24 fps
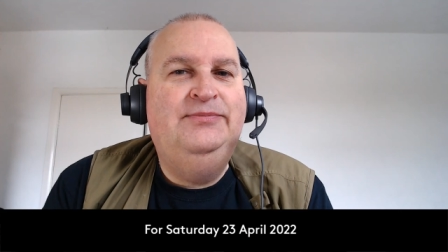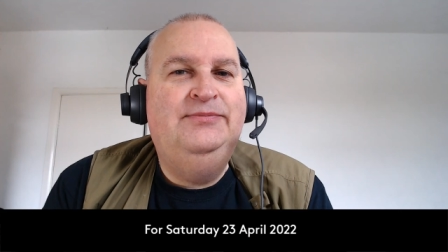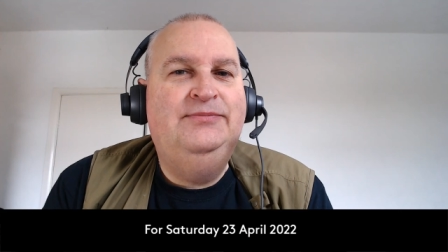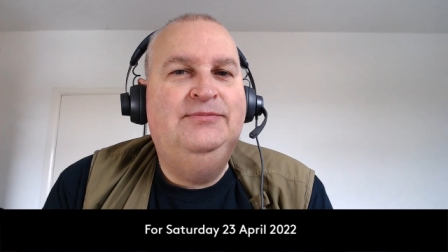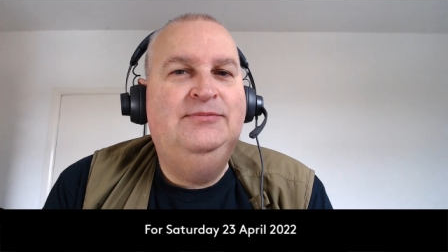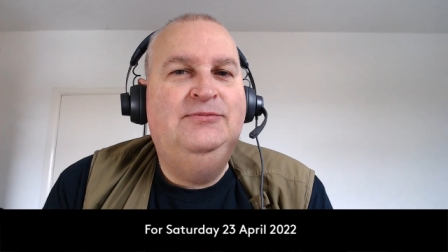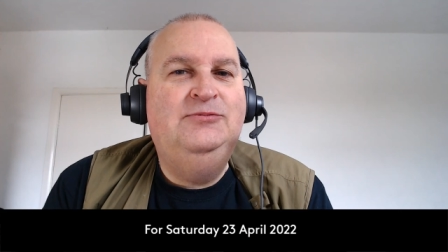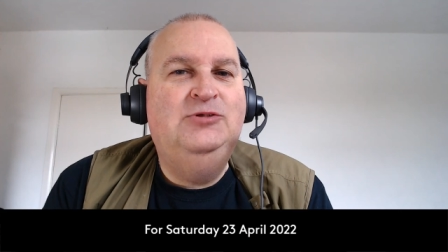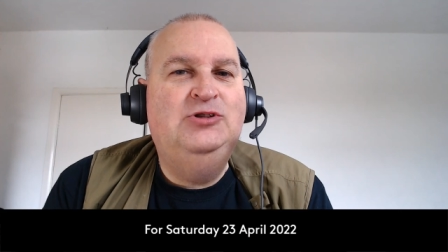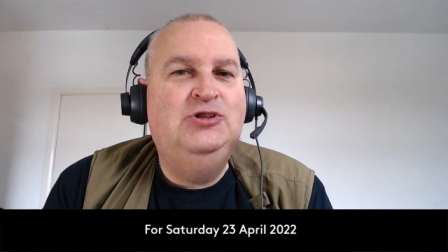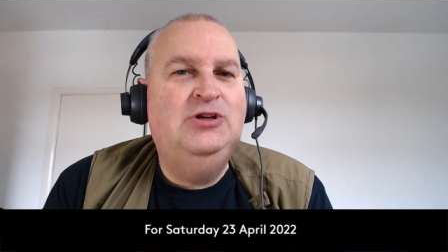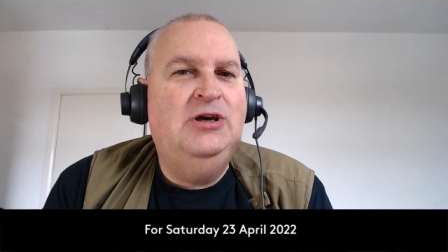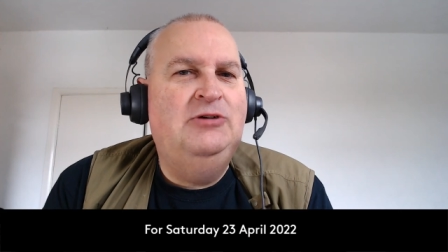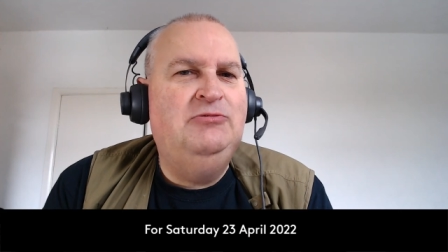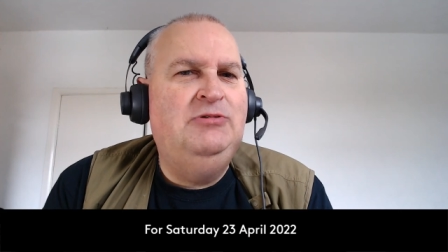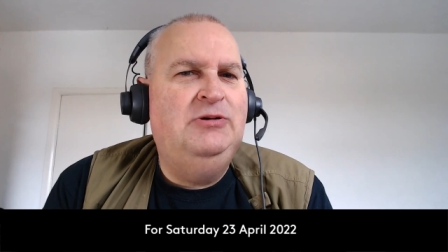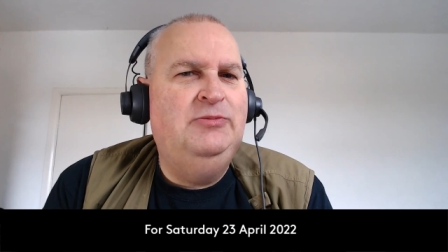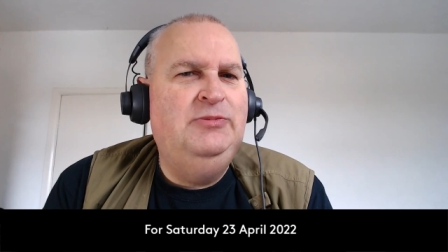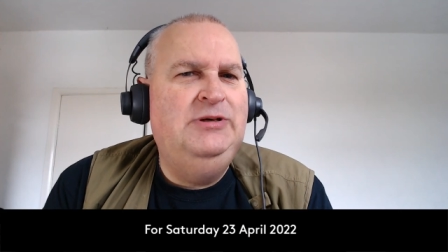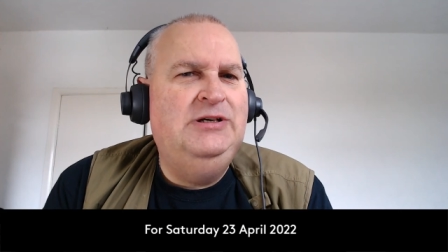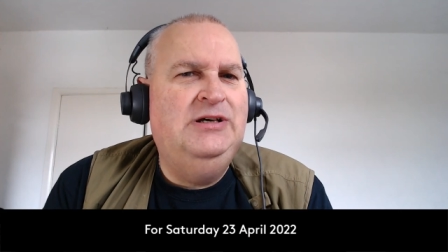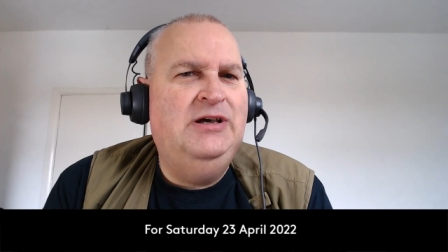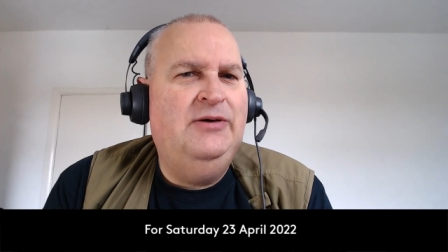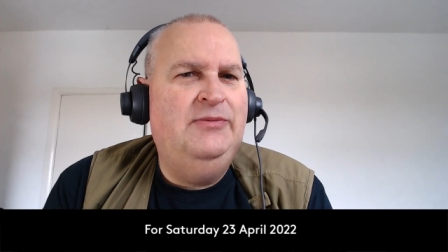which I will
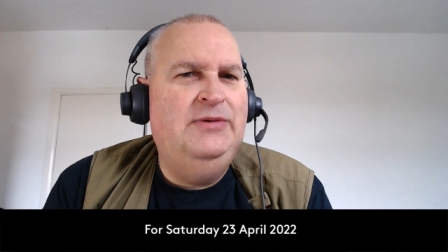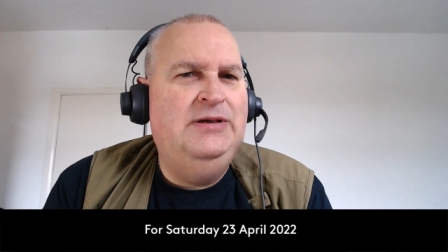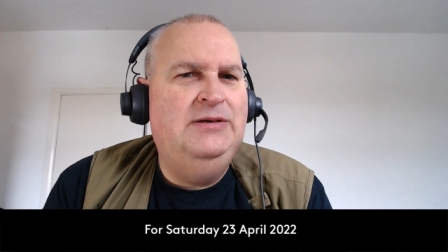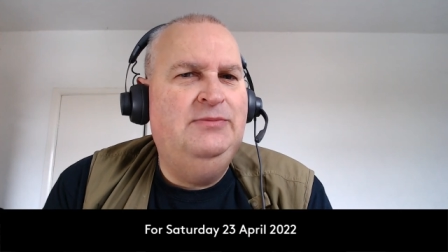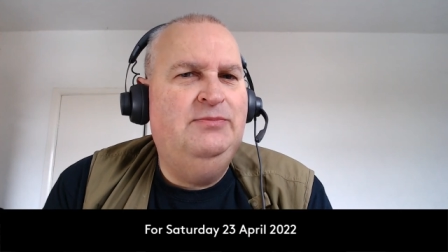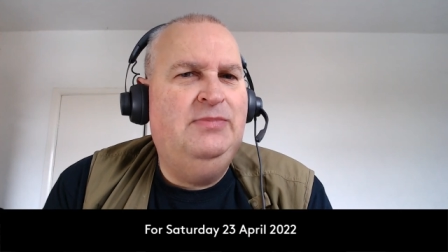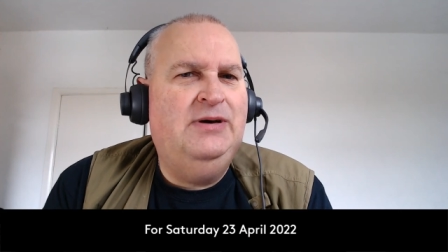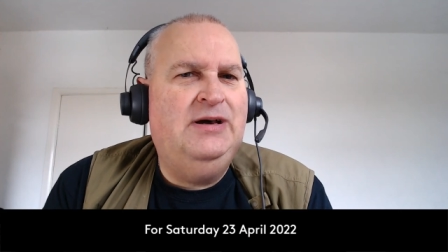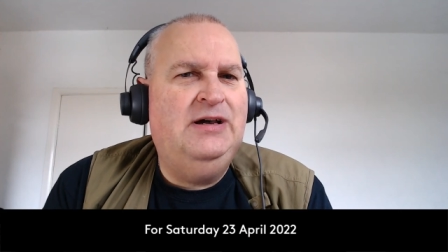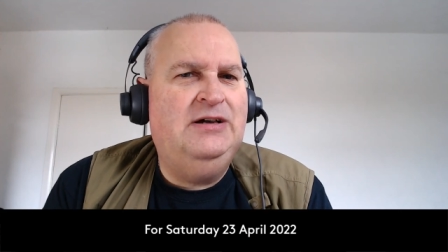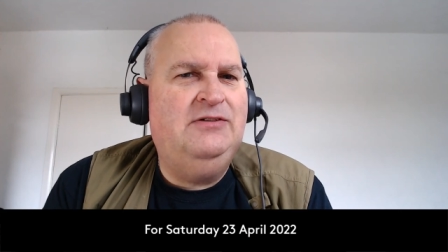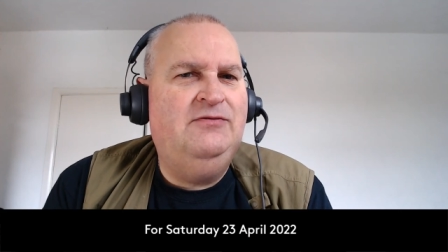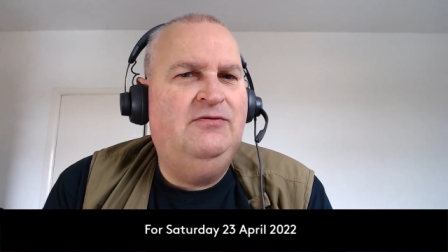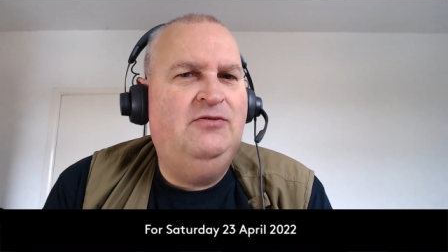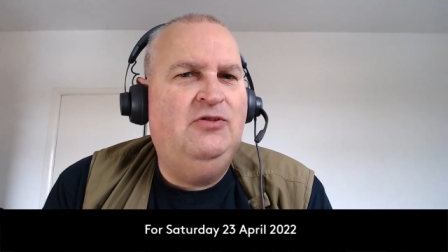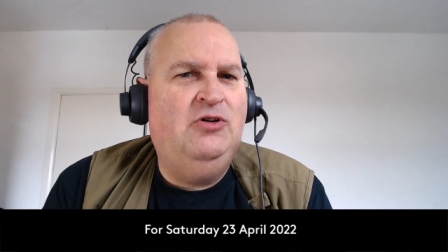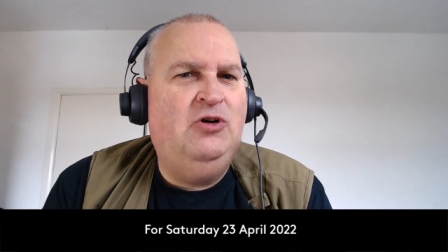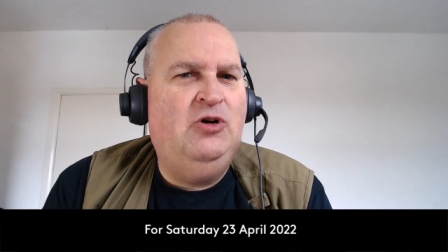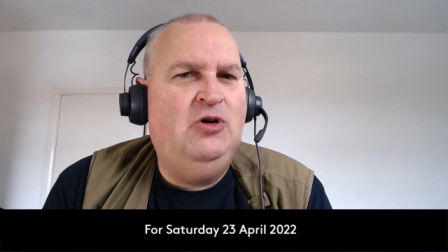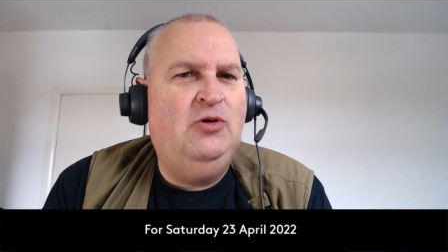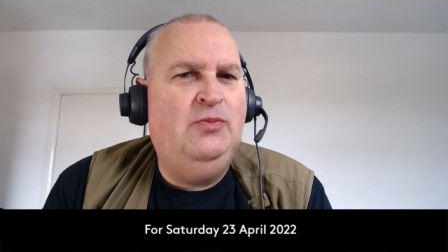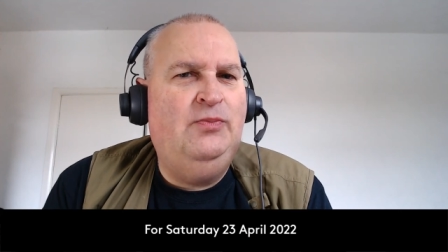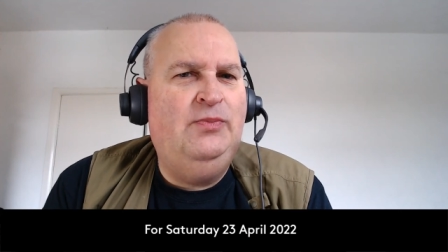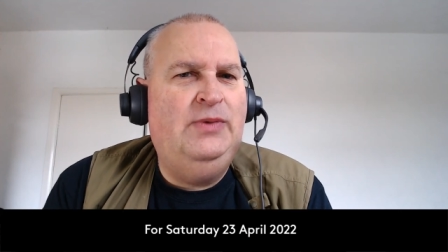be coming back
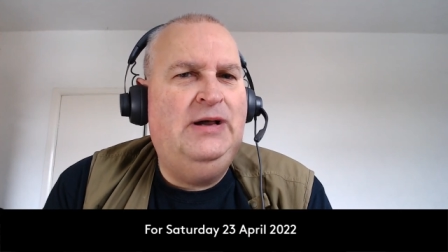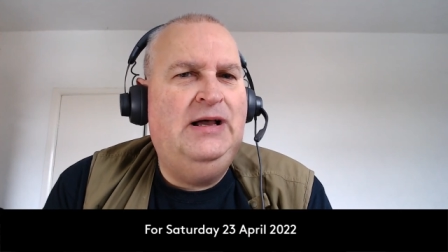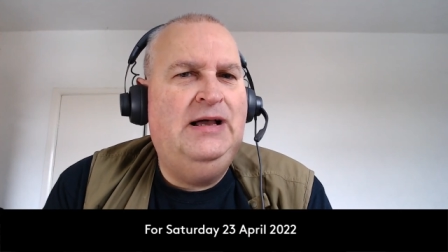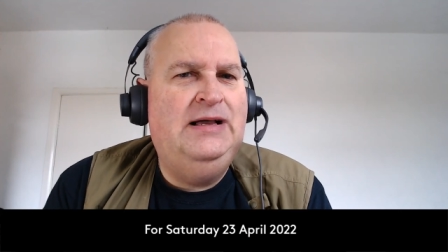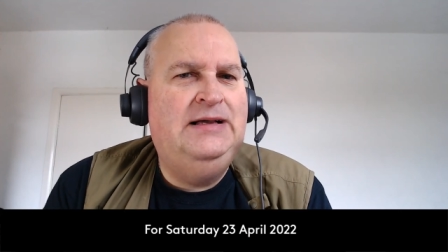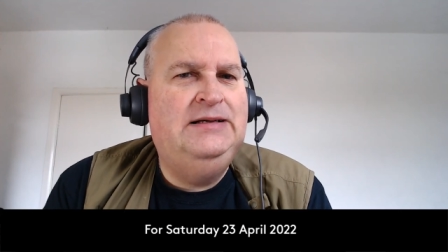from.